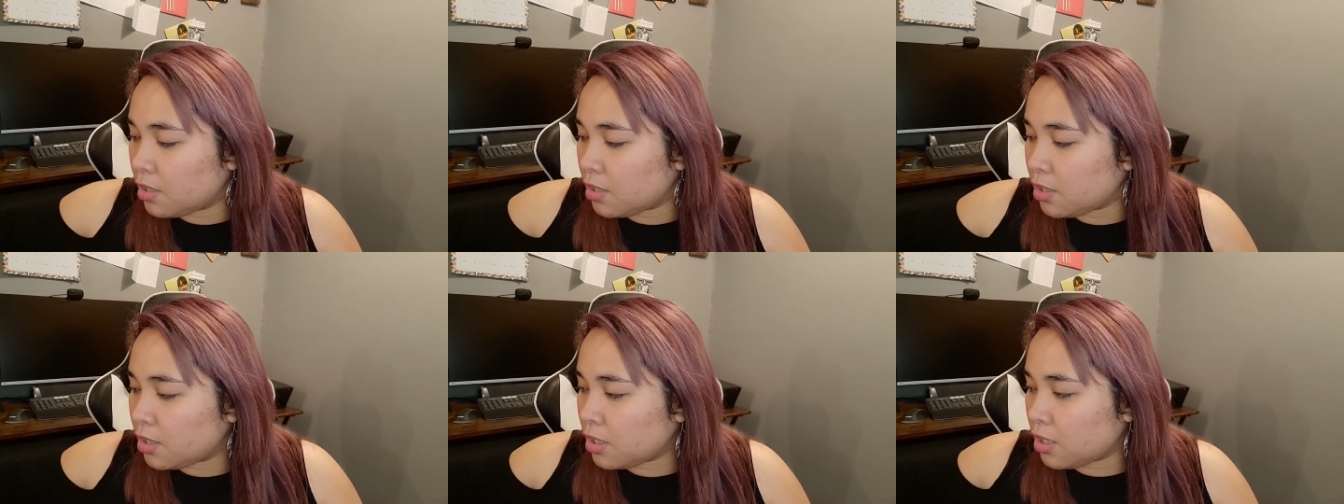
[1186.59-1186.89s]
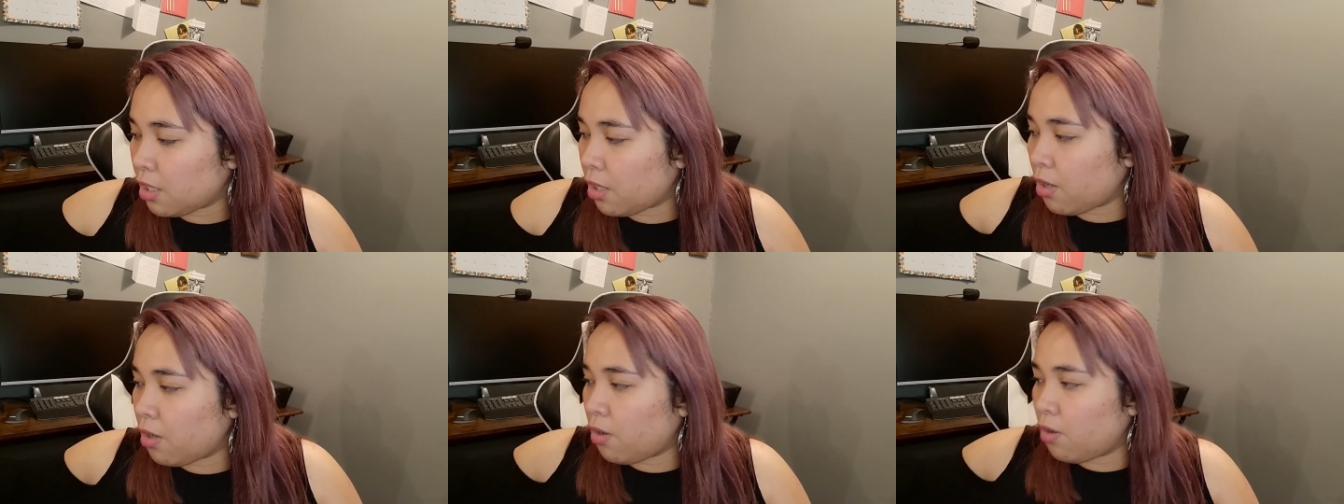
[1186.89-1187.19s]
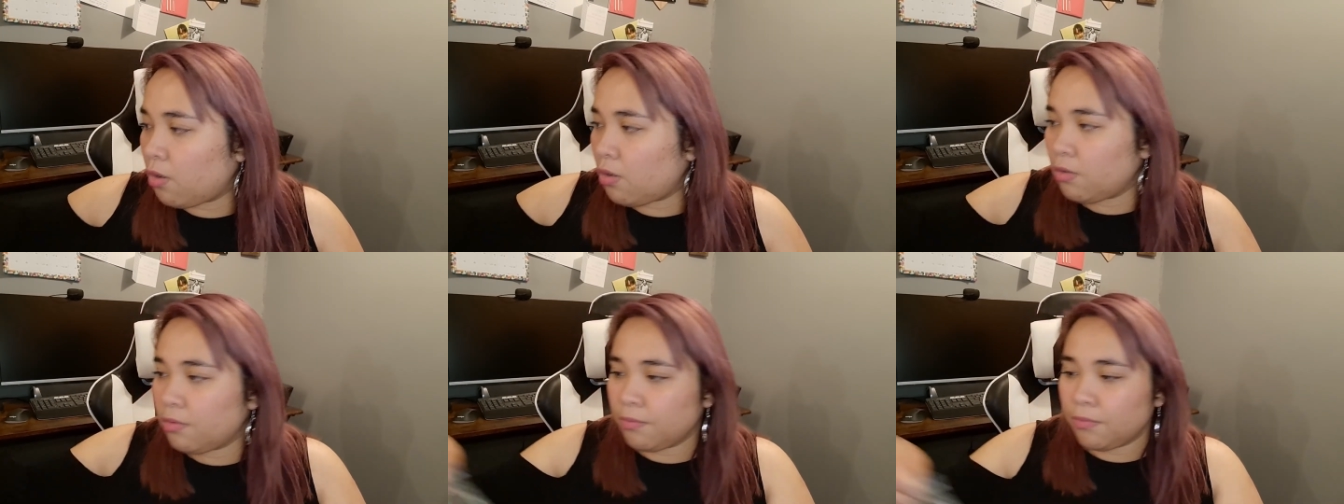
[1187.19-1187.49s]

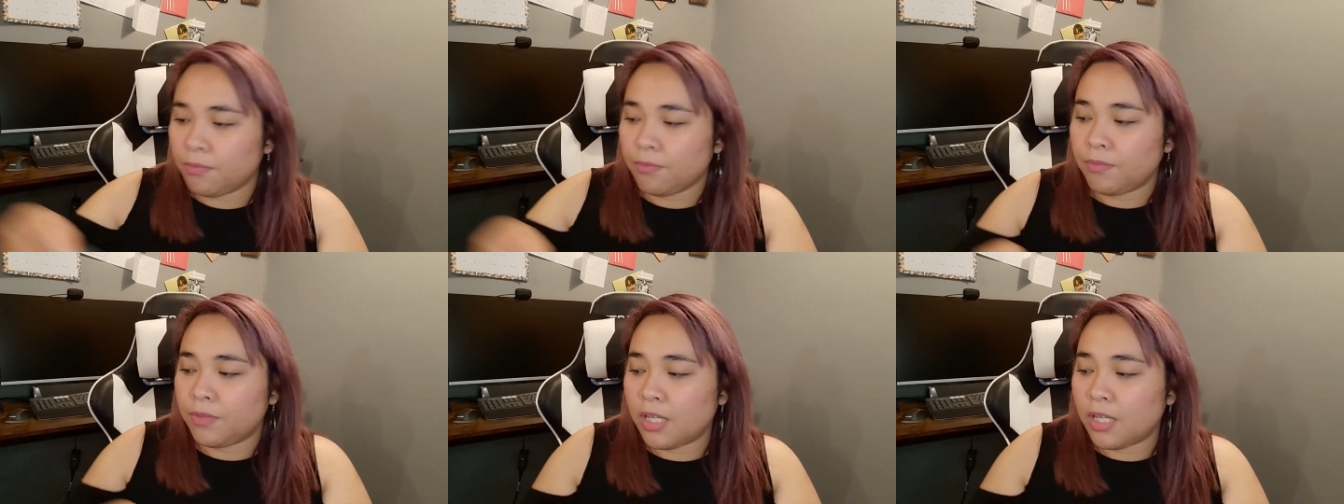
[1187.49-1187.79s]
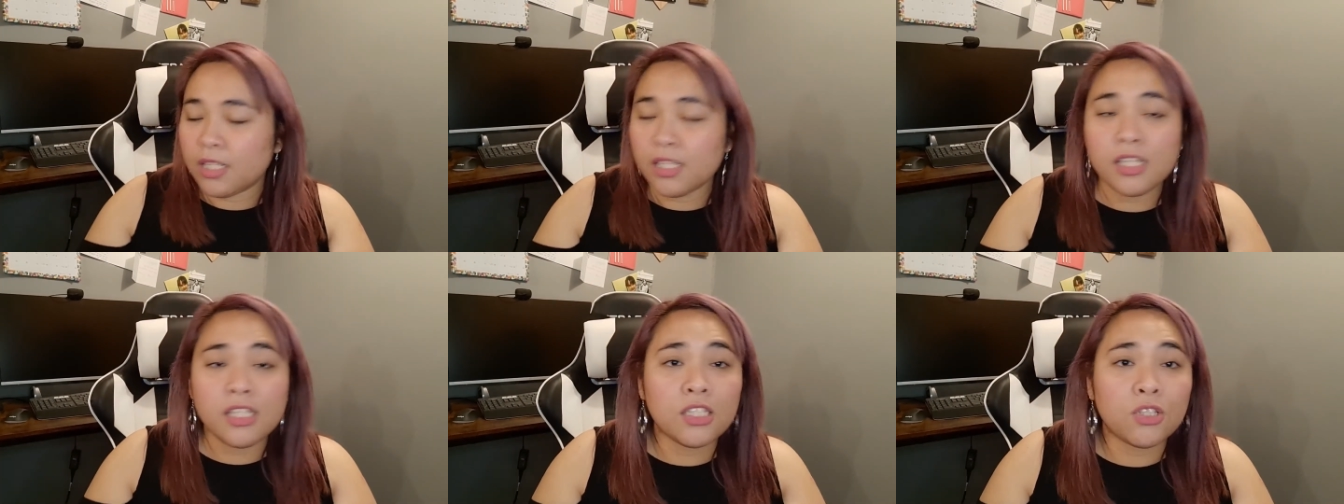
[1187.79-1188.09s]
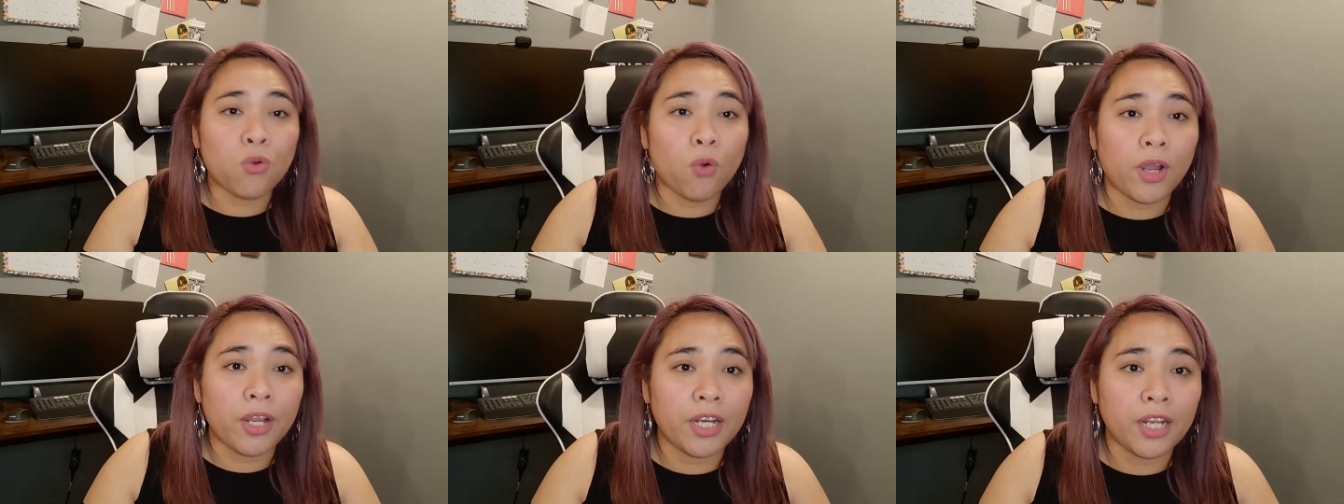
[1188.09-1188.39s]
So this is
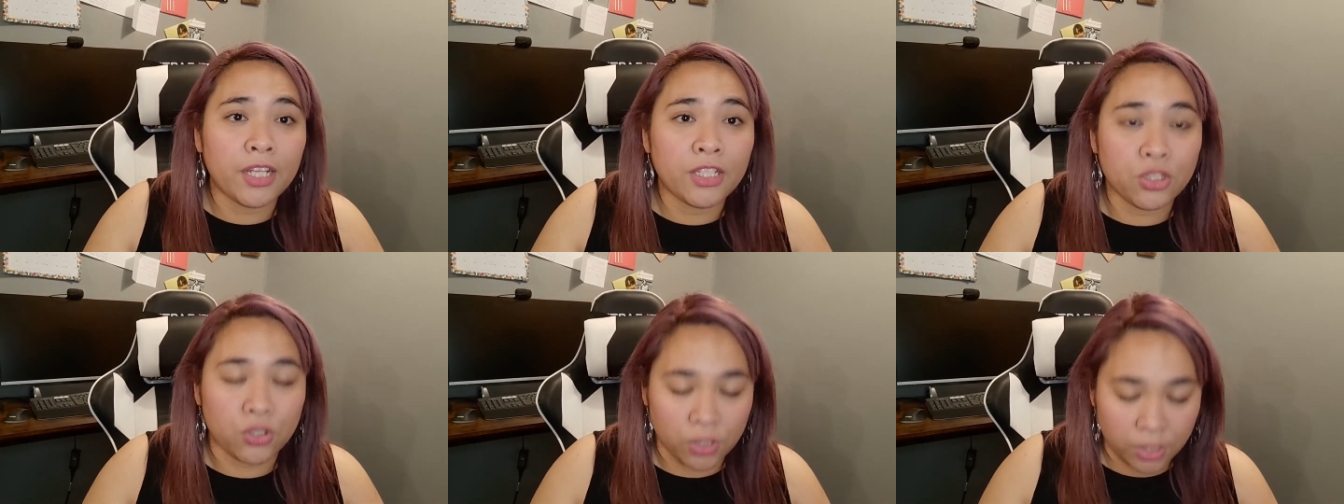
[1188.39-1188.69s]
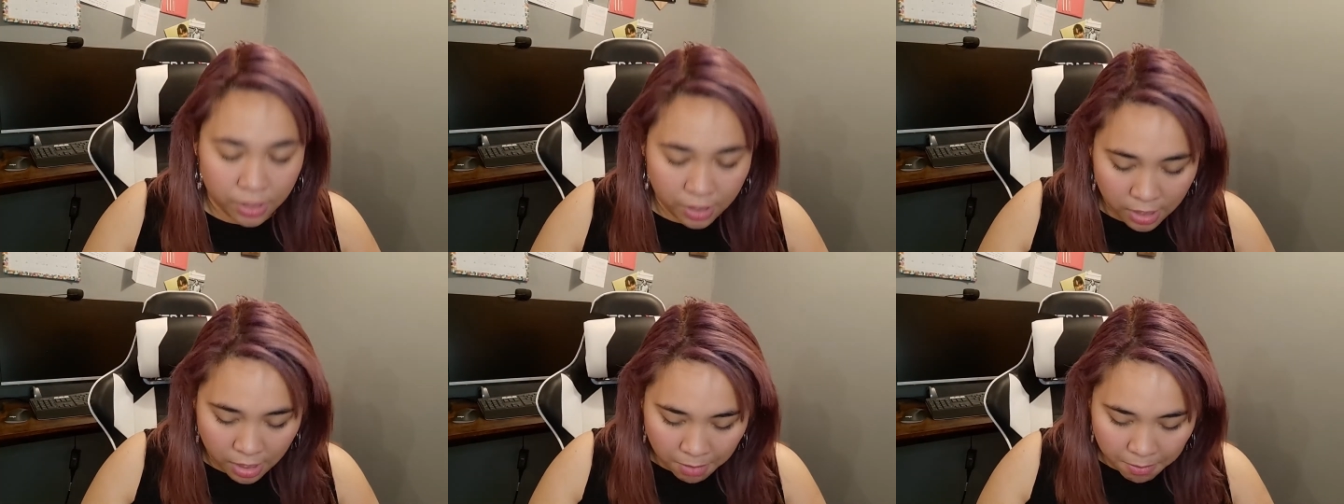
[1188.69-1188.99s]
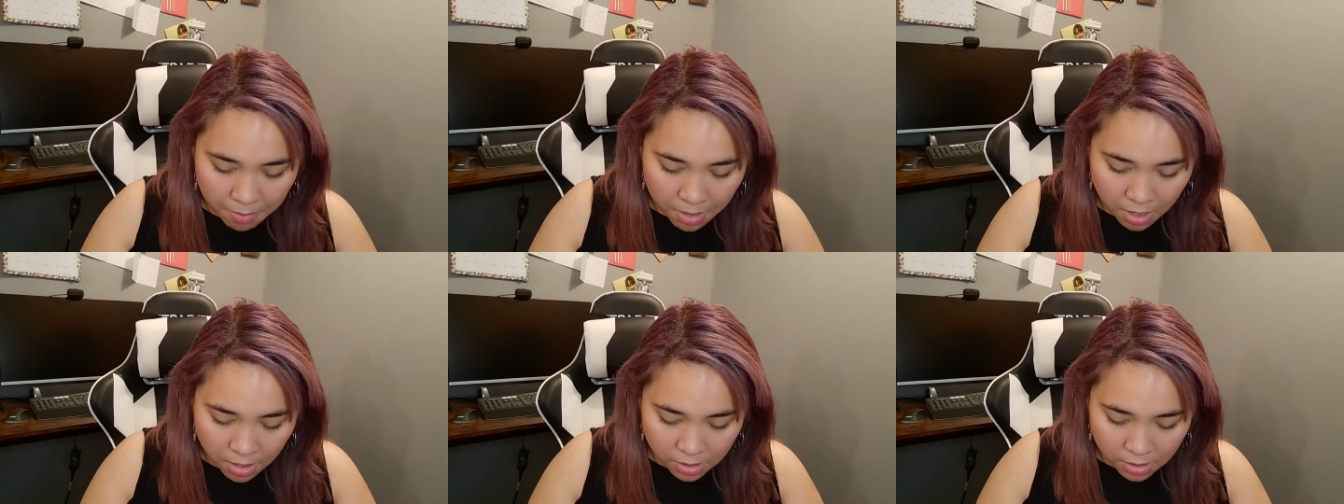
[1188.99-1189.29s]
quite
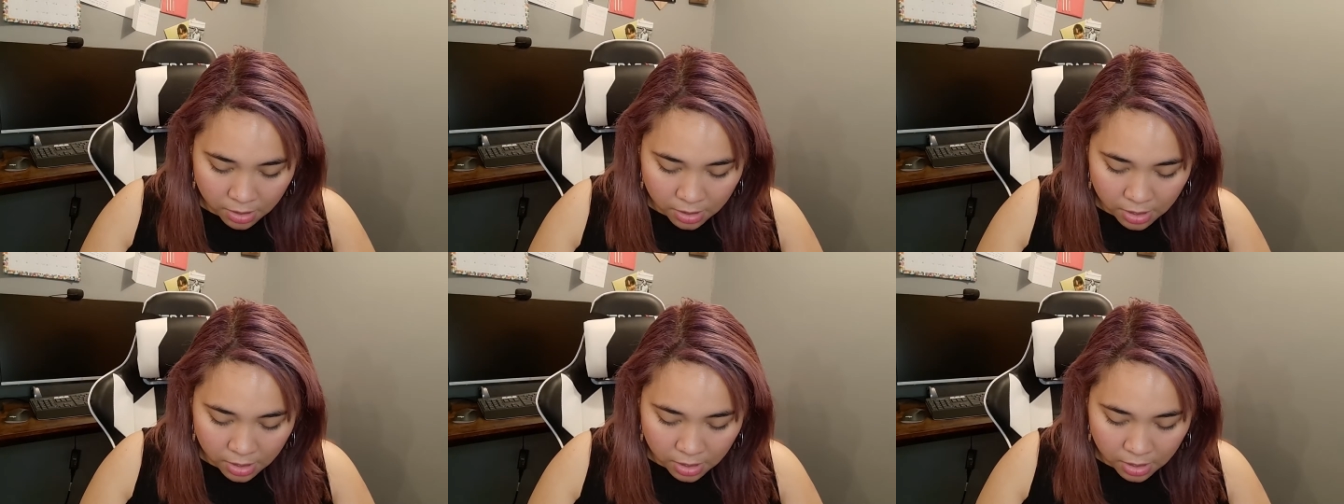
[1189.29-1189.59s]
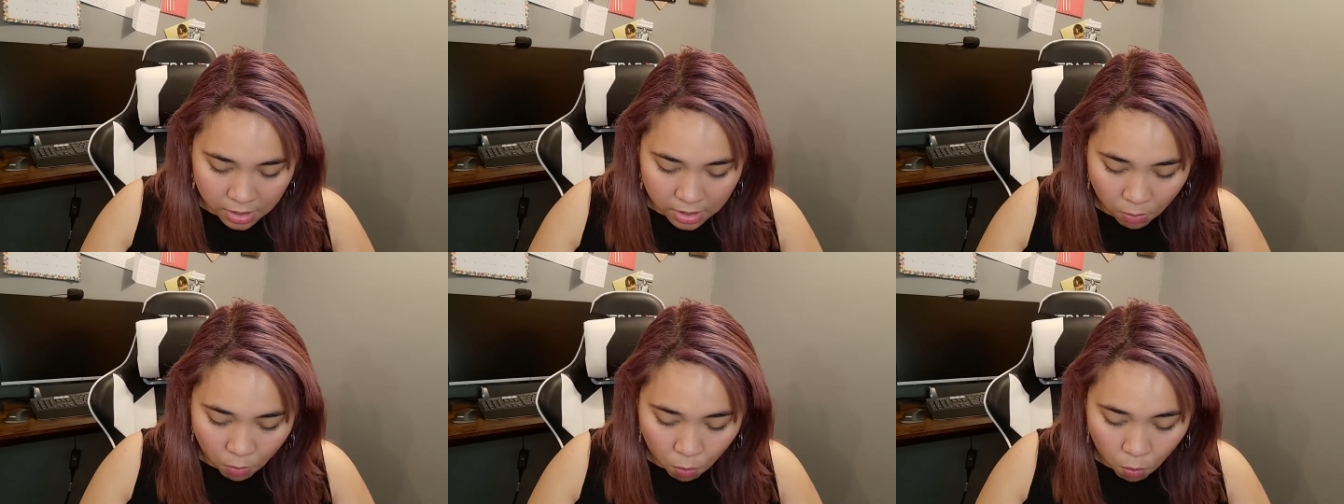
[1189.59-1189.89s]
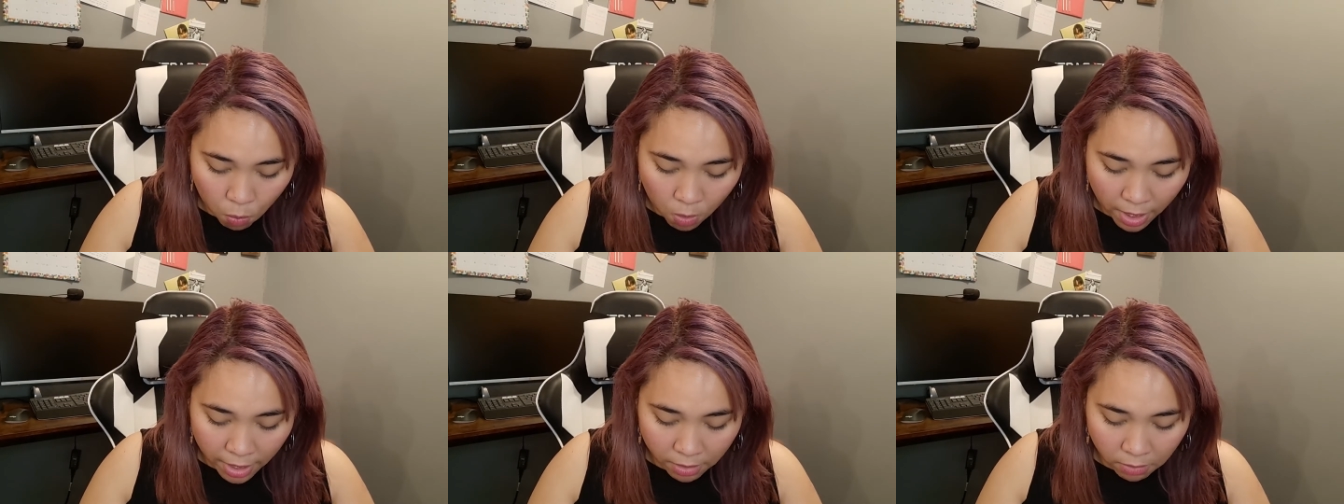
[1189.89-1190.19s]
interesting because this is a
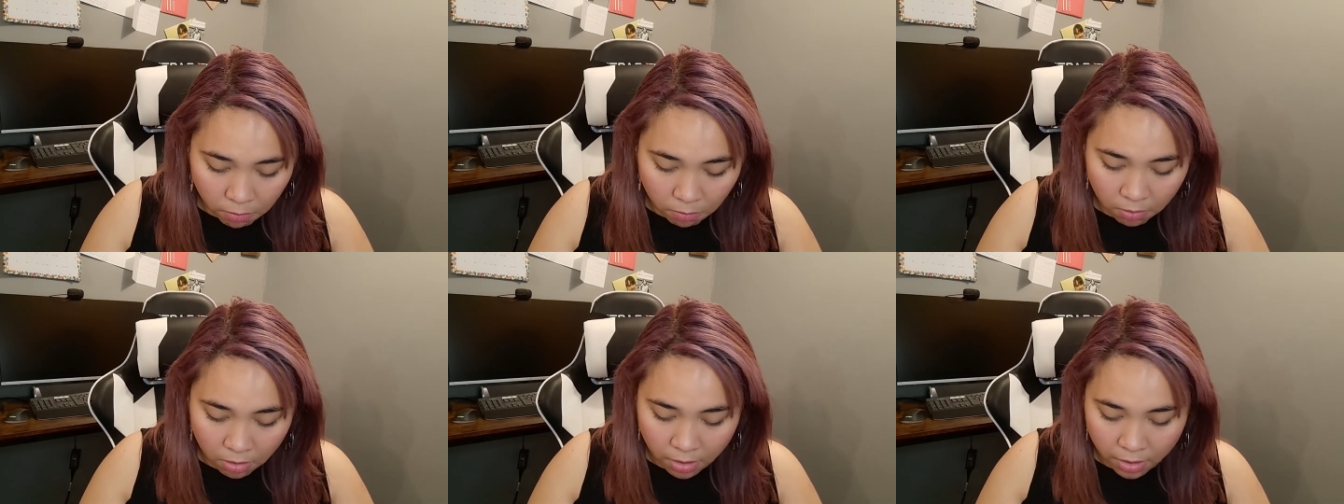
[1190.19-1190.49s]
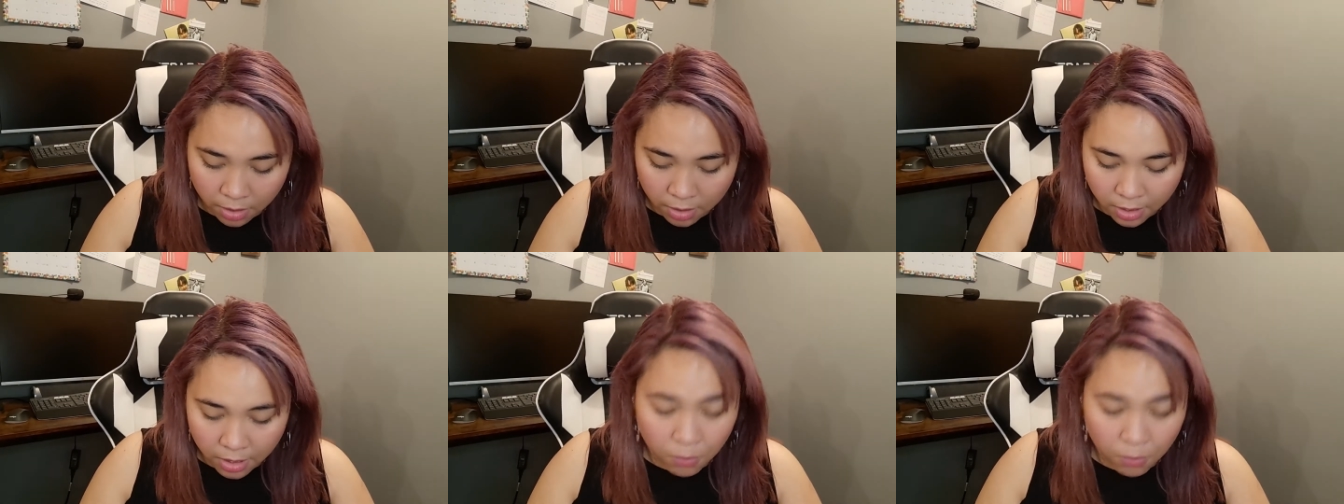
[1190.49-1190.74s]
white one